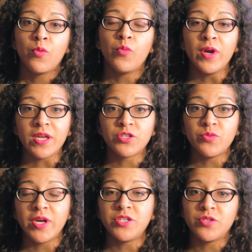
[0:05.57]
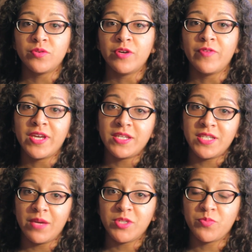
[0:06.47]
what do I do if I get a
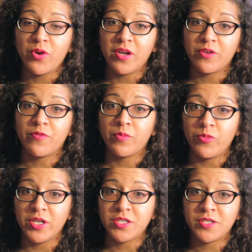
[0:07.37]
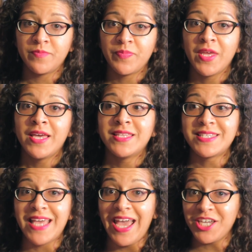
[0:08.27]
damaged product from Wish.
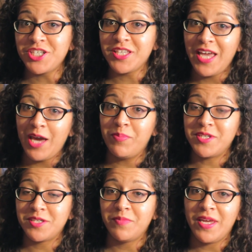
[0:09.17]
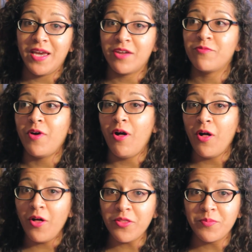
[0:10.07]
This actually happened to me. Out of
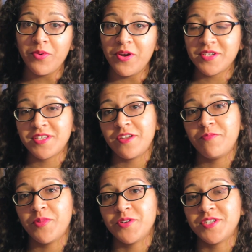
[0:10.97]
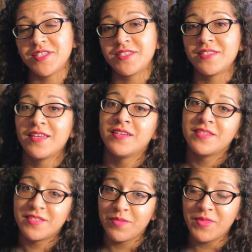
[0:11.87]
all the products that I've purchased,
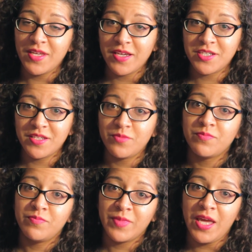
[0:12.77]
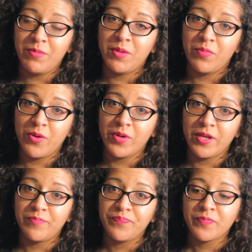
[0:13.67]
something actually came in
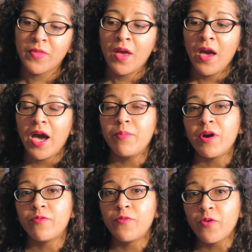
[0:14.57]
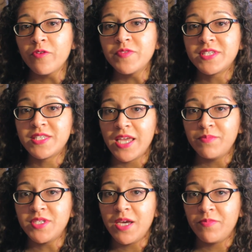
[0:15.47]
broken. I bought four of the
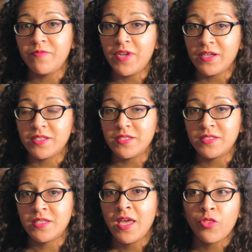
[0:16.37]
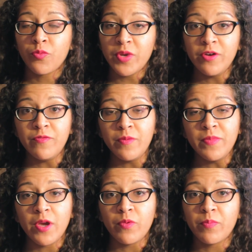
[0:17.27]
same type of necklace. Three of
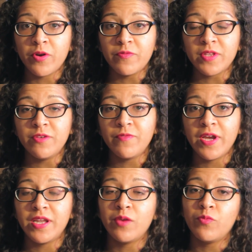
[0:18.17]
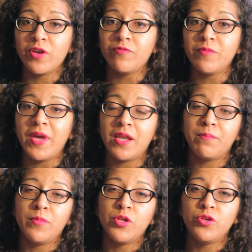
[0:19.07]
them that were perfectly fine, and one of them had
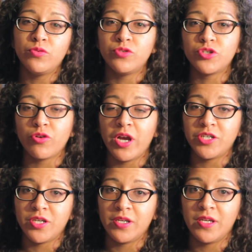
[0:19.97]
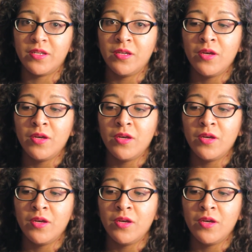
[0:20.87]
a huge scratch on it.